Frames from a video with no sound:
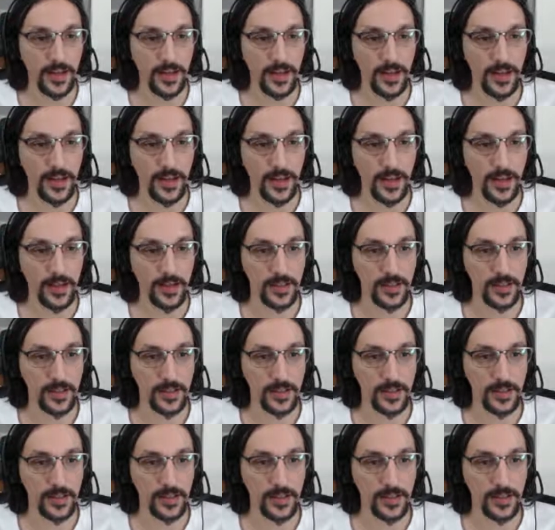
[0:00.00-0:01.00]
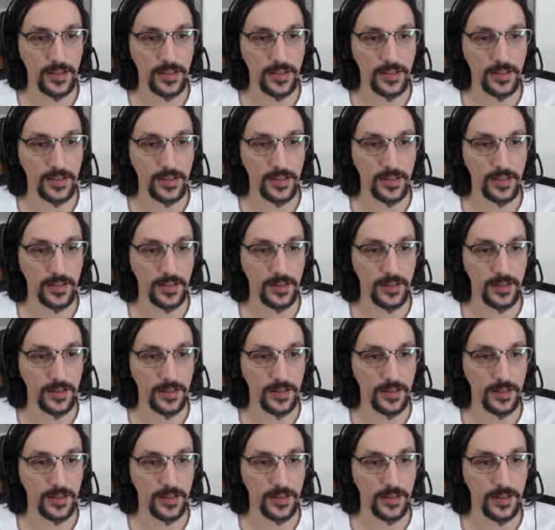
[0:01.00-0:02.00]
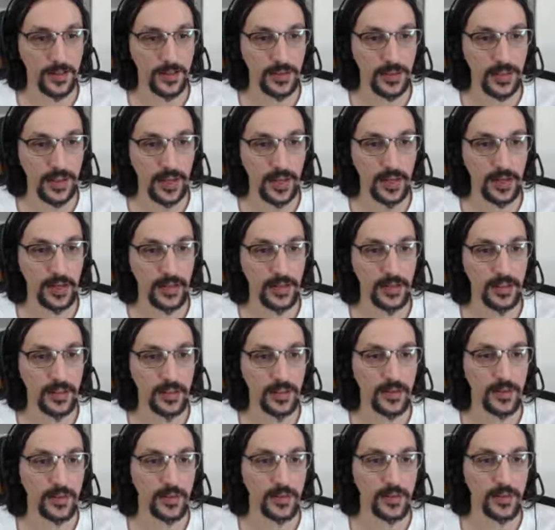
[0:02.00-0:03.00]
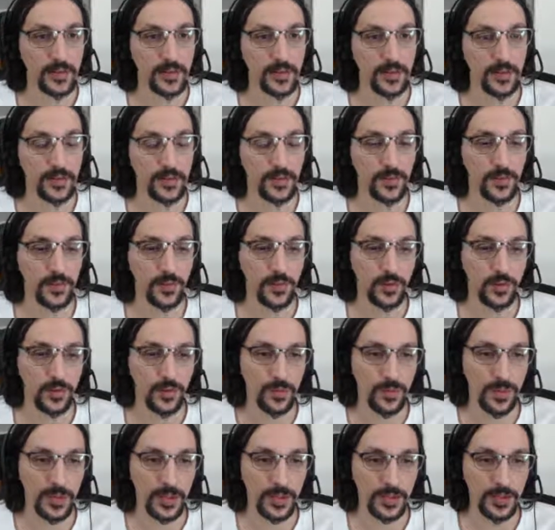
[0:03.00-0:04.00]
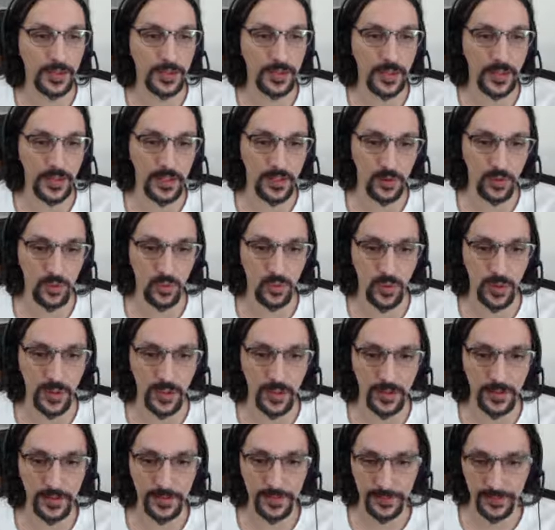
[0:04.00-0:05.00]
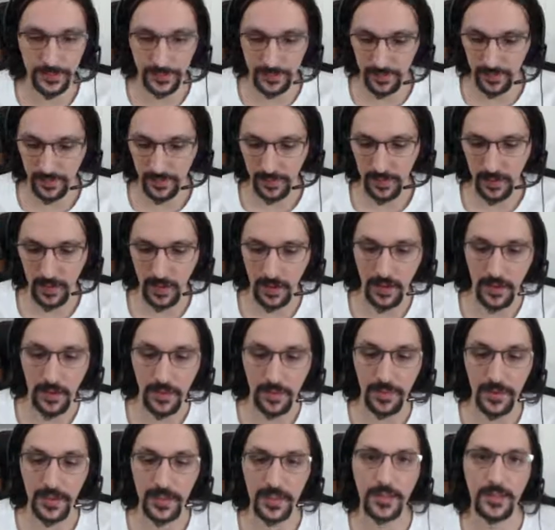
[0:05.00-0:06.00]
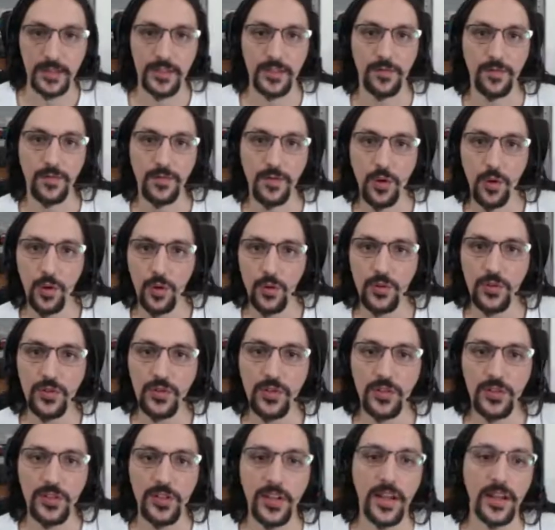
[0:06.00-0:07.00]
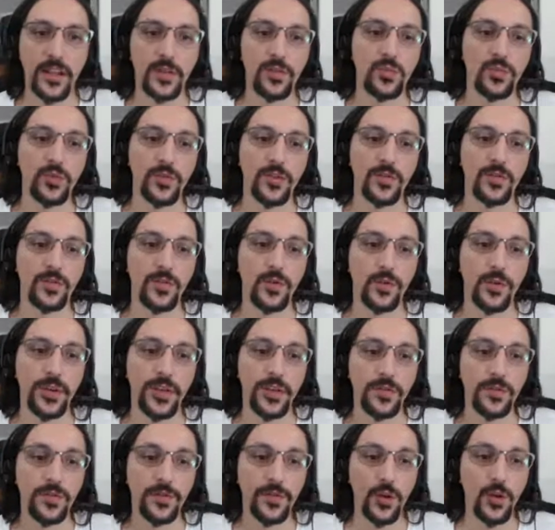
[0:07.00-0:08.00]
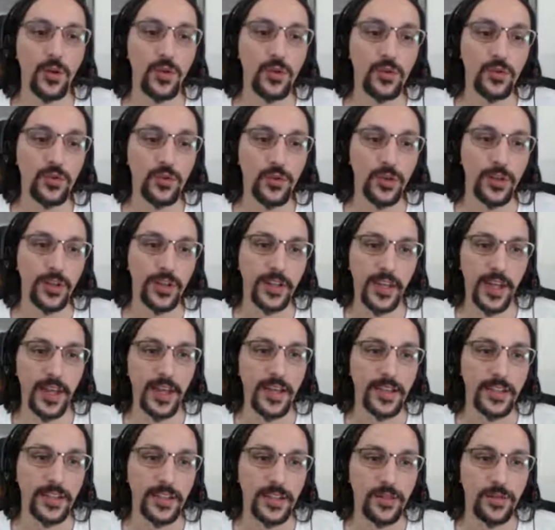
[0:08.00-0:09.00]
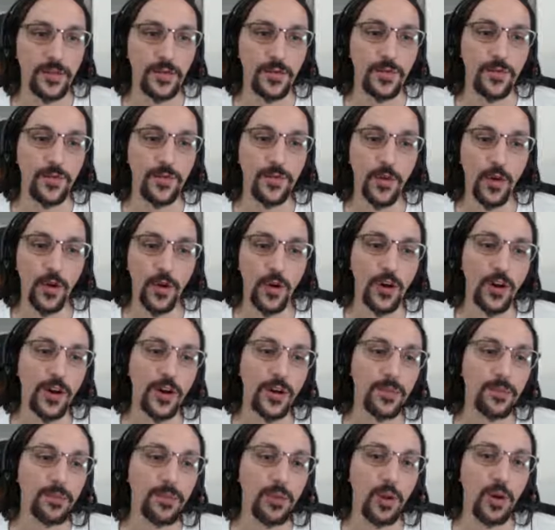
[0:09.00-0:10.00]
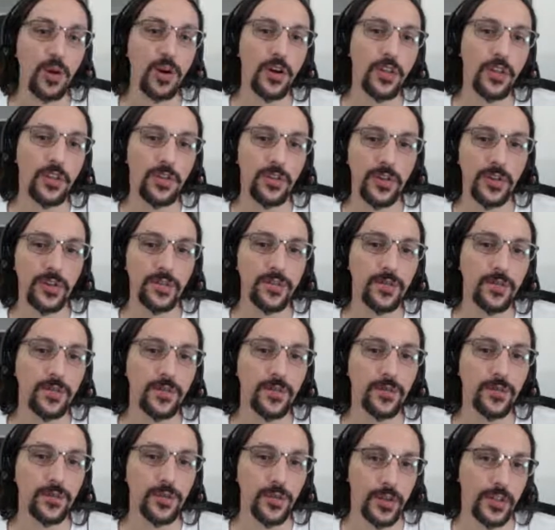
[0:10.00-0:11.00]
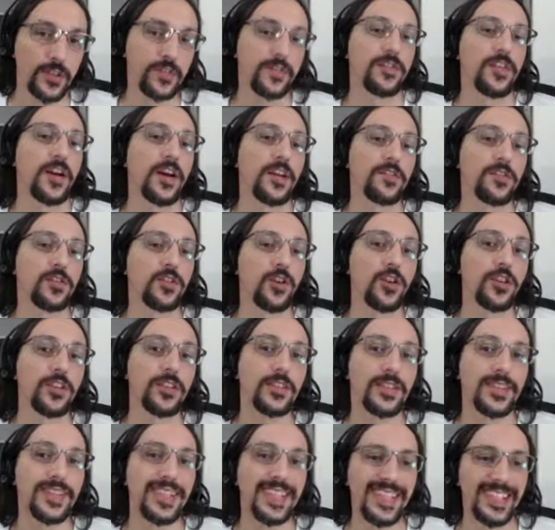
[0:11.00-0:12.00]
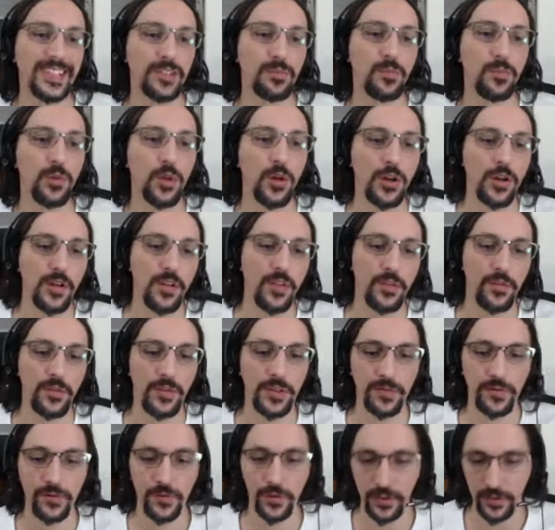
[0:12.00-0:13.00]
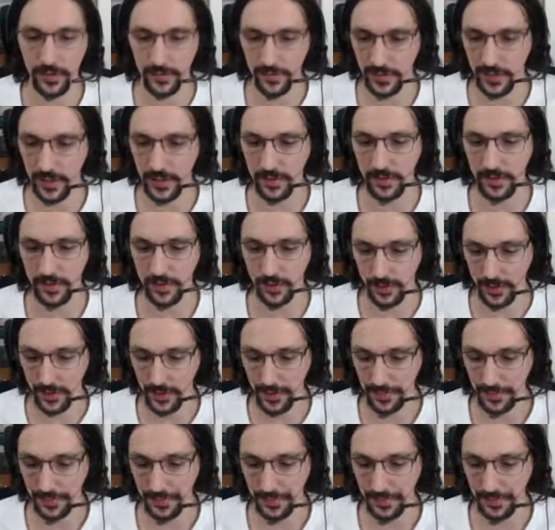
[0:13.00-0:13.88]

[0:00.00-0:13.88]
has is setting vote bits as 1 because the votes that were voting false were cast for block 345, not in block 345. Okay,